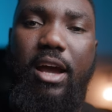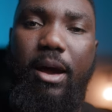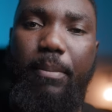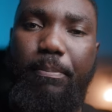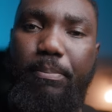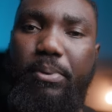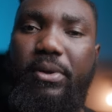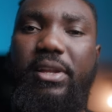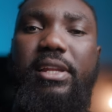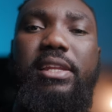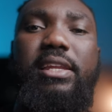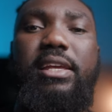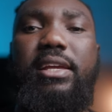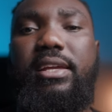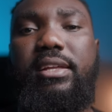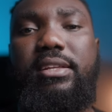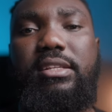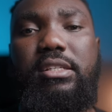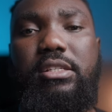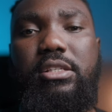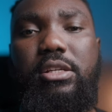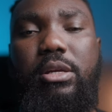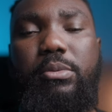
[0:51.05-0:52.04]
I'll put a link
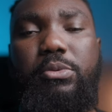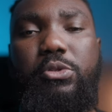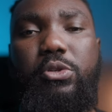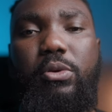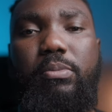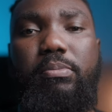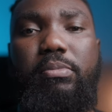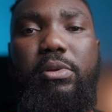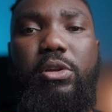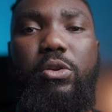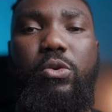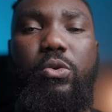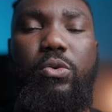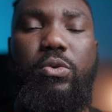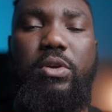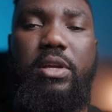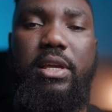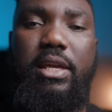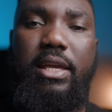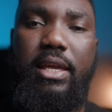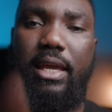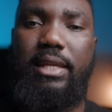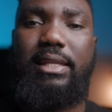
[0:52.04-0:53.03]
in the description below.
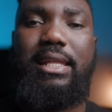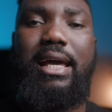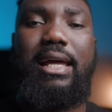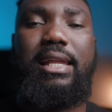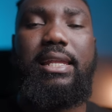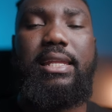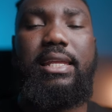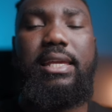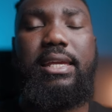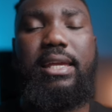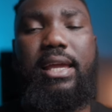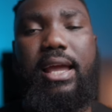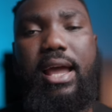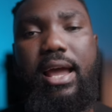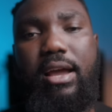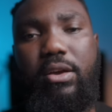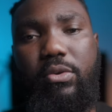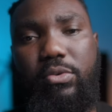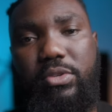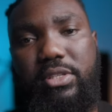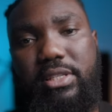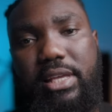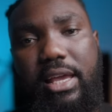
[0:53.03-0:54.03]
Hit that link
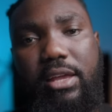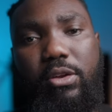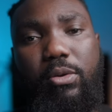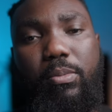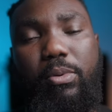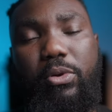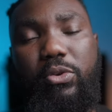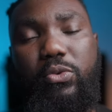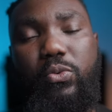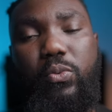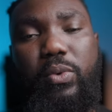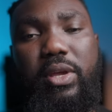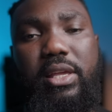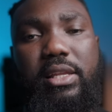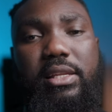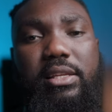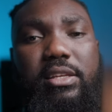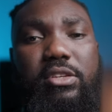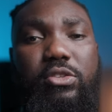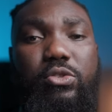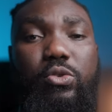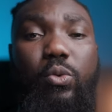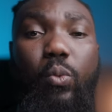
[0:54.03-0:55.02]
and go sign up on the
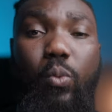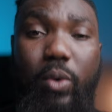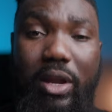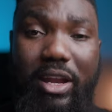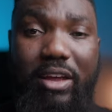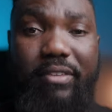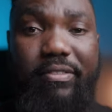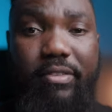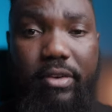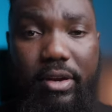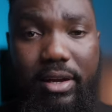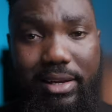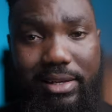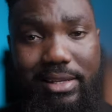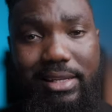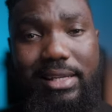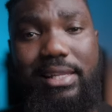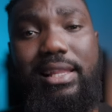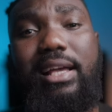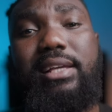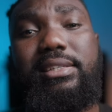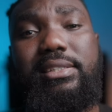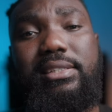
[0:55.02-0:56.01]
waitlist. So whenever the
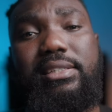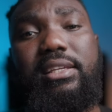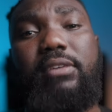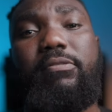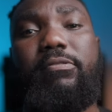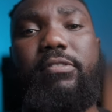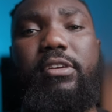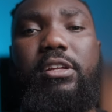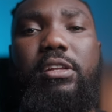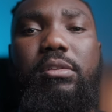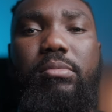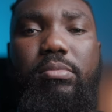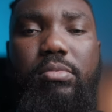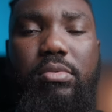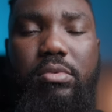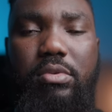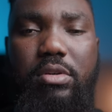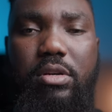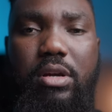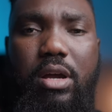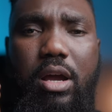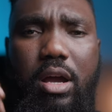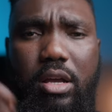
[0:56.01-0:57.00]
class is
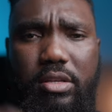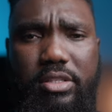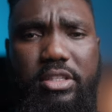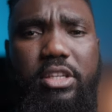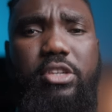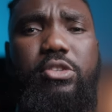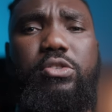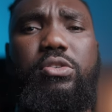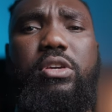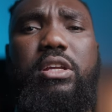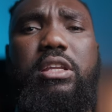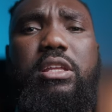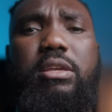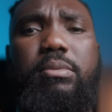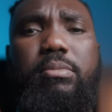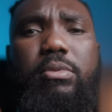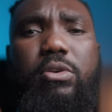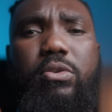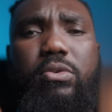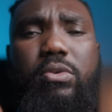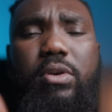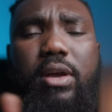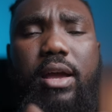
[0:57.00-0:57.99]
available, I'll send you an
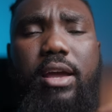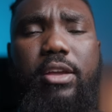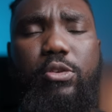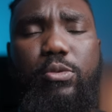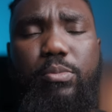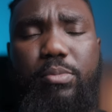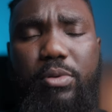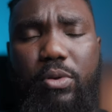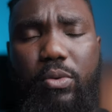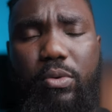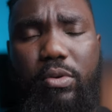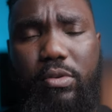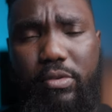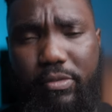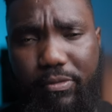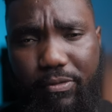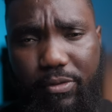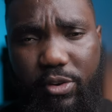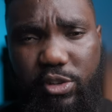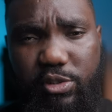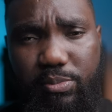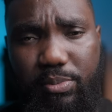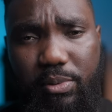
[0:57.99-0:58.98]
email and you'll be one of the
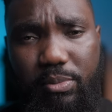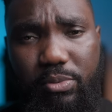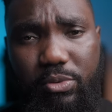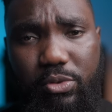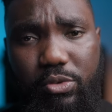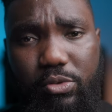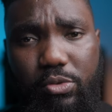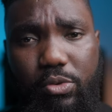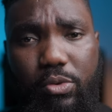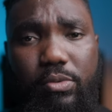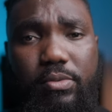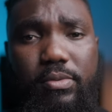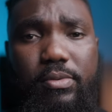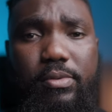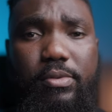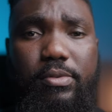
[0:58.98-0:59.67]
first people to know.